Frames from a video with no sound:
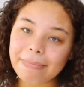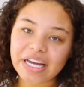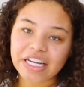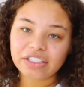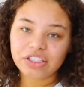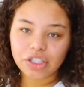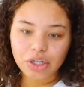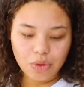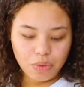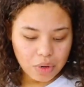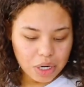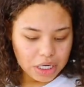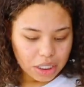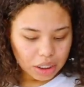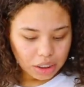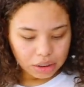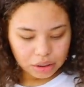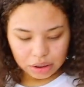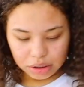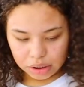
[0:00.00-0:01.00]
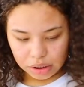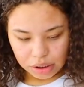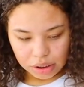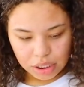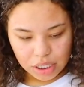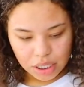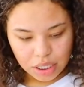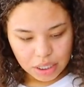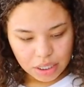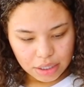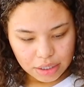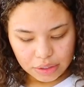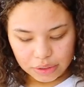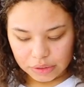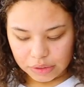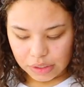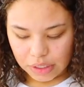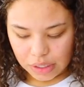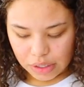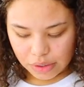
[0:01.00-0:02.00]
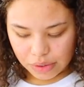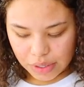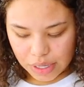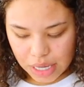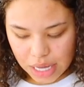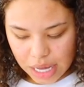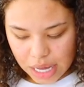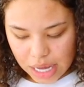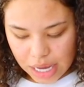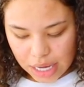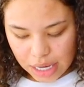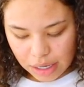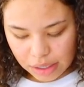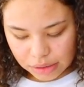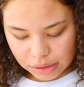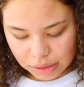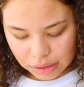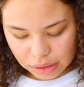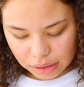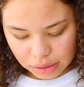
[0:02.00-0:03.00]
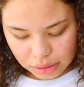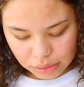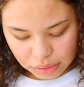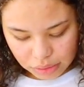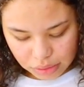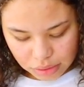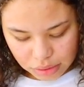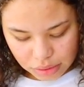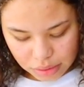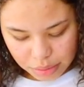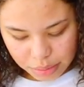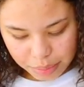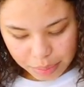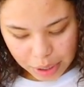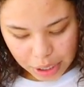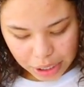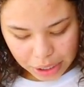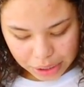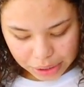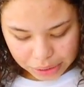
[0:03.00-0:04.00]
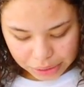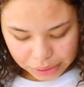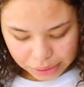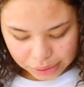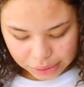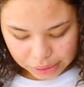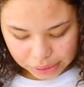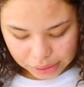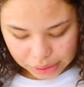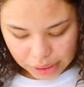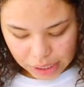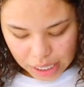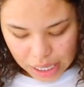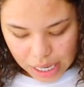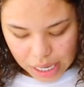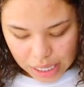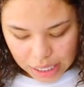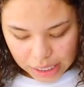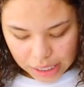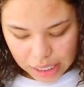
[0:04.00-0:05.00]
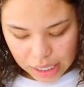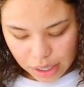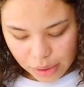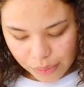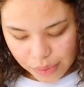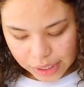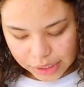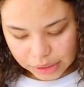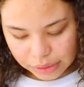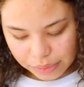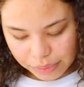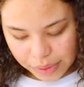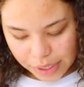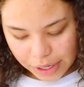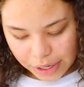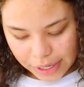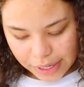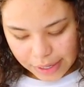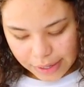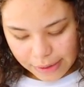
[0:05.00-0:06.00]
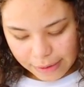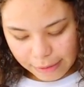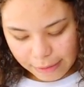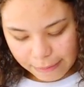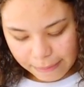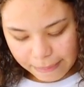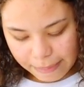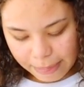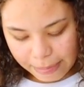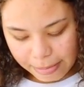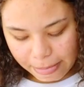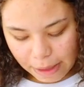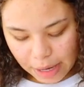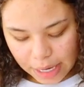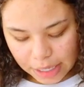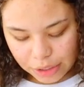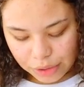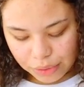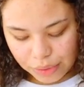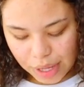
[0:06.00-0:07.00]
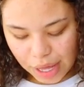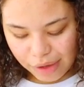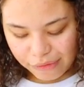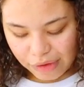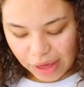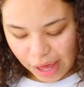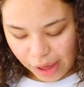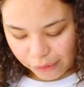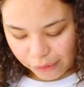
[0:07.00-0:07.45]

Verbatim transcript: Magic works. So Here's a little purse. Can't wait to wear it. I do have an